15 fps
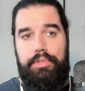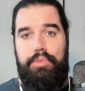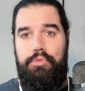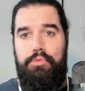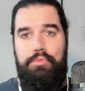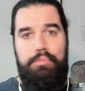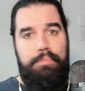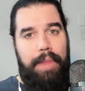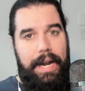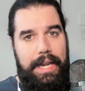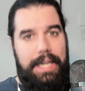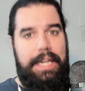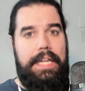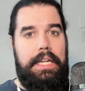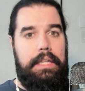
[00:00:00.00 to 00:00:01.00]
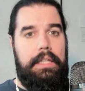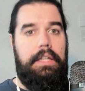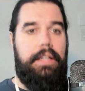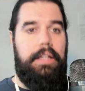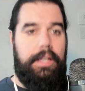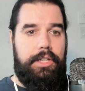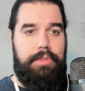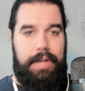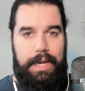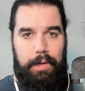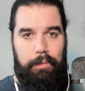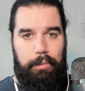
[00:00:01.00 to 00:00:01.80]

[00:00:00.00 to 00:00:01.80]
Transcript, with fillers: who might need a little extra help.